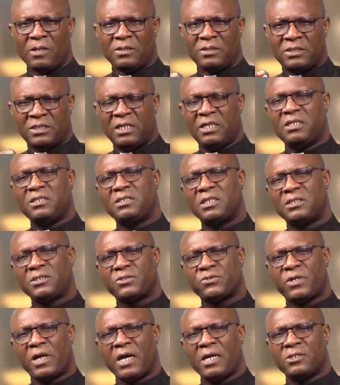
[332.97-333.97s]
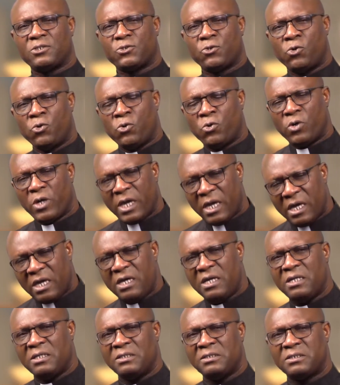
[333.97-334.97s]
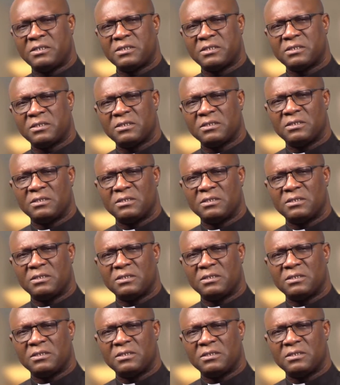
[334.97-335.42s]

Jesus Christ, who is